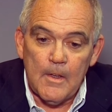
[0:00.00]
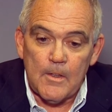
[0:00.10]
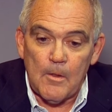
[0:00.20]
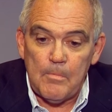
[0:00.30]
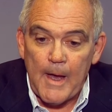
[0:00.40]

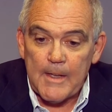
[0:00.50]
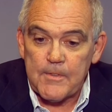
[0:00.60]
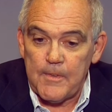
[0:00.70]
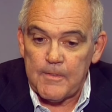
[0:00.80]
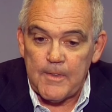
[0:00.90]
In the
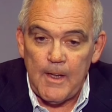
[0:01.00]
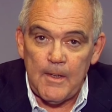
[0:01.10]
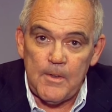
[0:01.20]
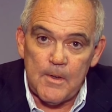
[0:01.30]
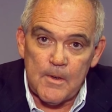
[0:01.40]
past
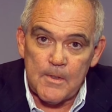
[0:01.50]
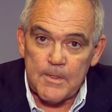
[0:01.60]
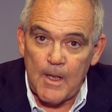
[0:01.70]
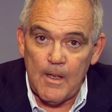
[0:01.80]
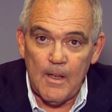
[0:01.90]
15
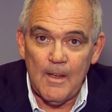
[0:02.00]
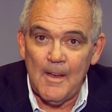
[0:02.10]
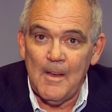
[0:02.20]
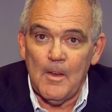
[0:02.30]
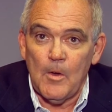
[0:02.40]
years,
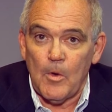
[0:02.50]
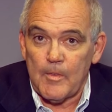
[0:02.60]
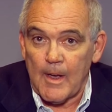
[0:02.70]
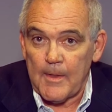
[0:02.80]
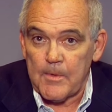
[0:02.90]

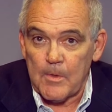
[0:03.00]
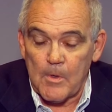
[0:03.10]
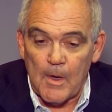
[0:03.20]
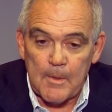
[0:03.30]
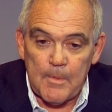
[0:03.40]
we've gone through
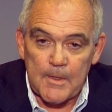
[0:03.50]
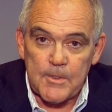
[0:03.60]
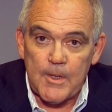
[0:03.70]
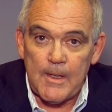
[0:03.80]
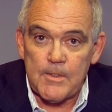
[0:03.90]
quite a bit of
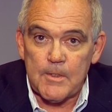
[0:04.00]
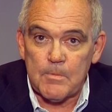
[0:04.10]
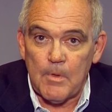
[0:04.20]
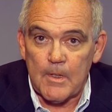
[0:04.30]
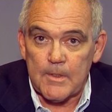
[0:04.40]
changes,
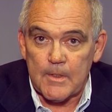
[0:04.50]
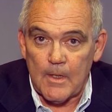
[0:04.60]
but